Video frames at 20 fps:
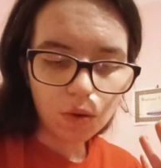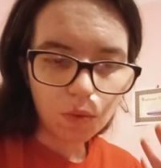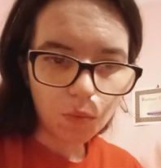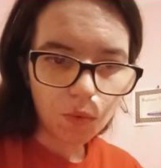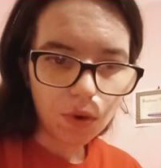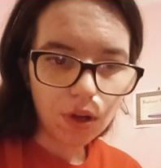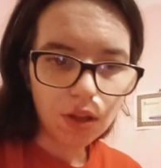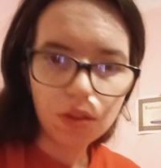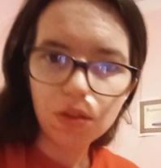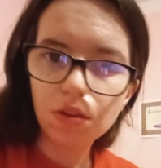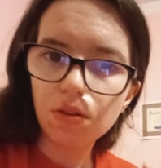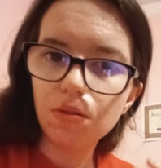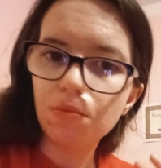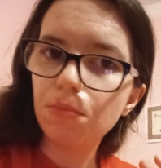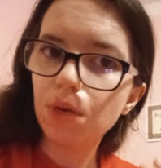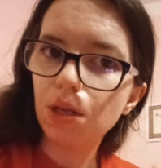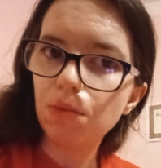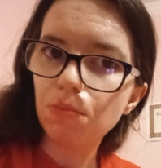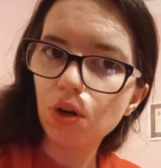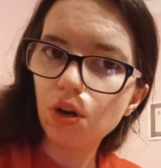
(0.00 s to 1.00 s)
with
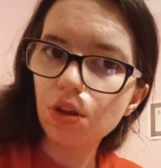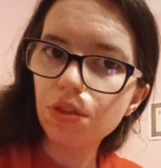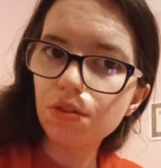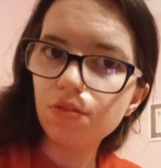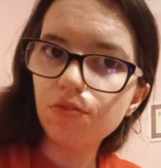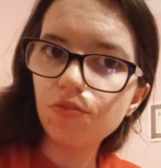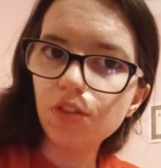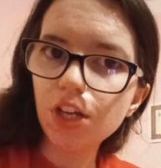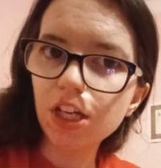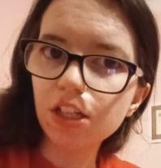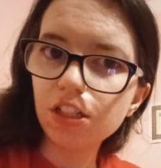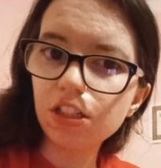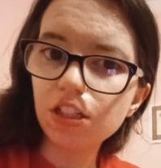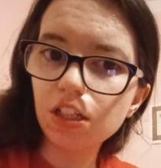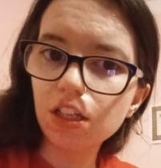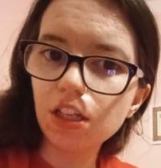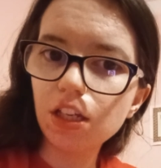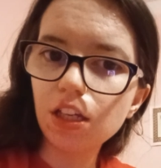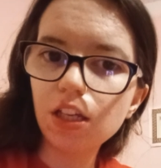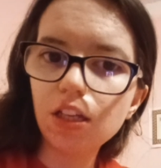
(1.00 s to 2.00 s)
my birth defect
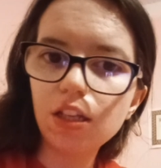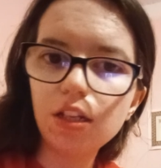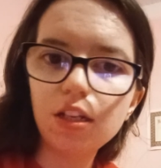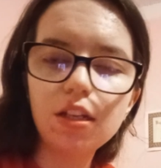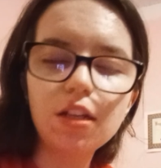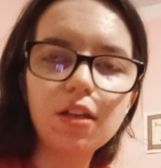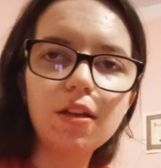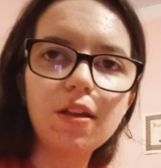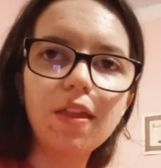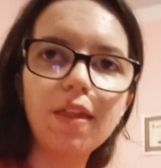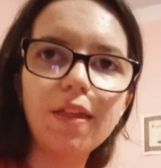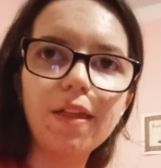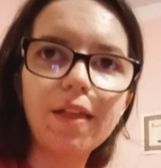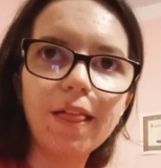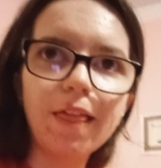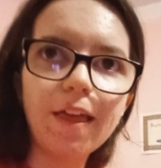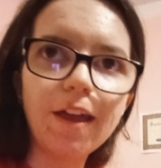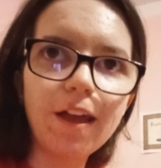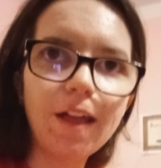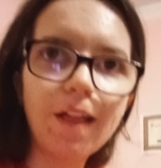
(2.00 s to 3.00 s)
again,
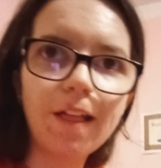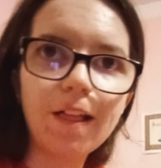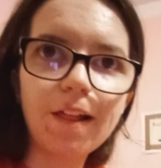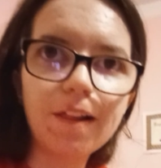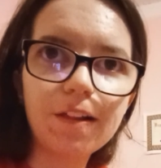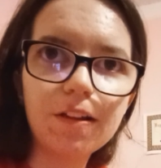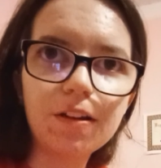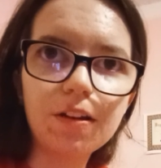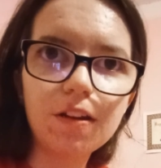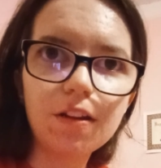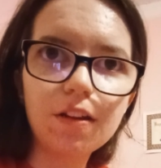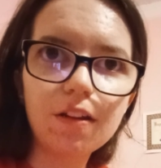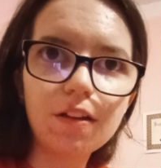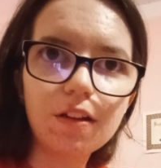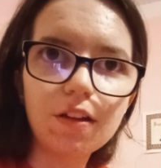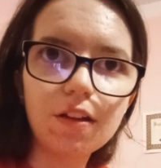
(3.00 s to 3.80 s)
and